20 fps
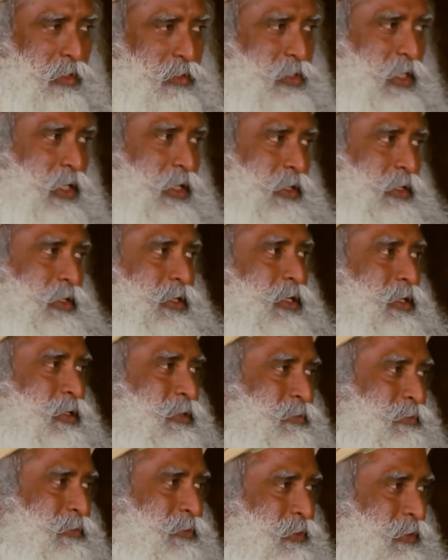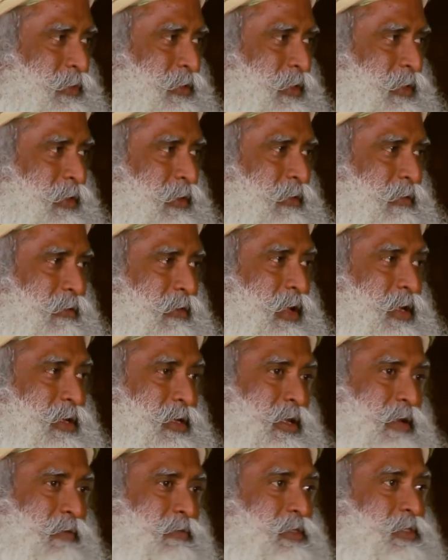their sanity.
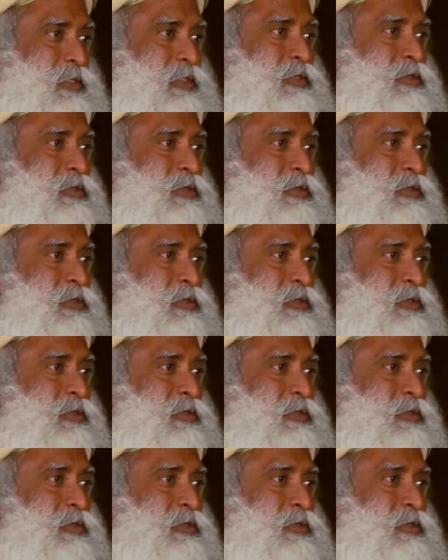Right now it's